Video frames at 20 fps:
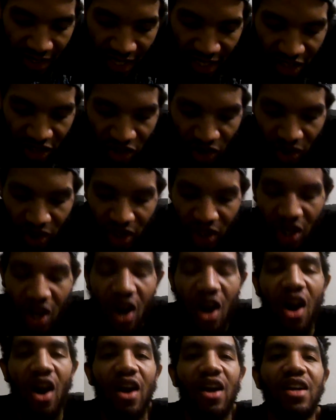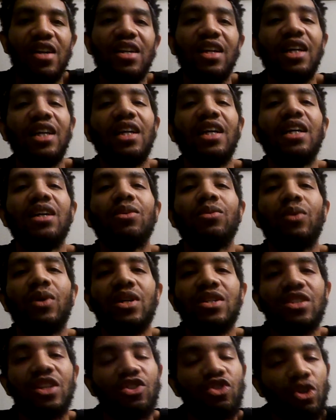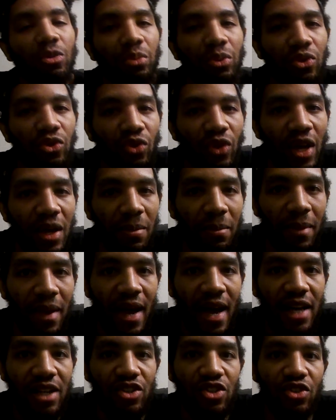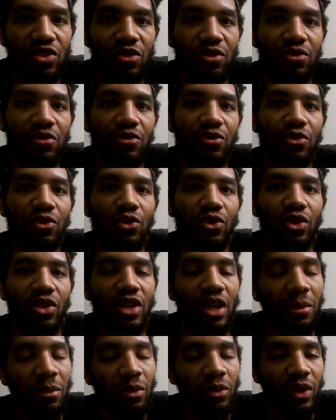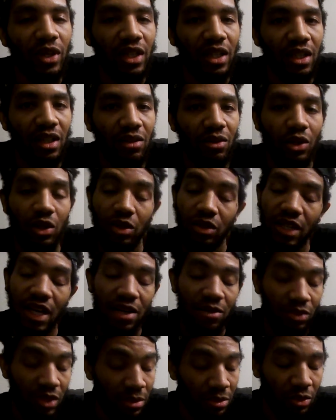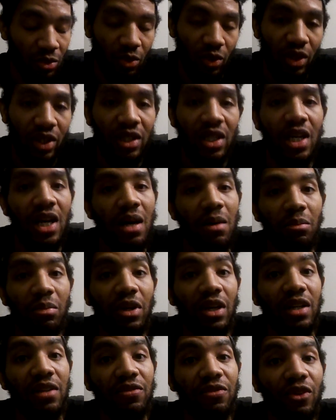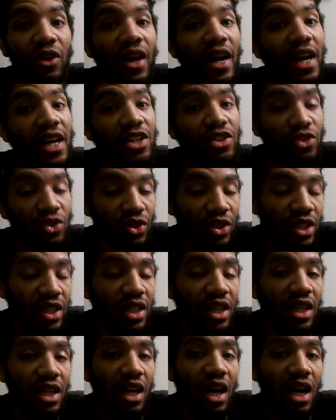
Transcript: Next on the card was a triple threat match for number one, or not number one, but for entry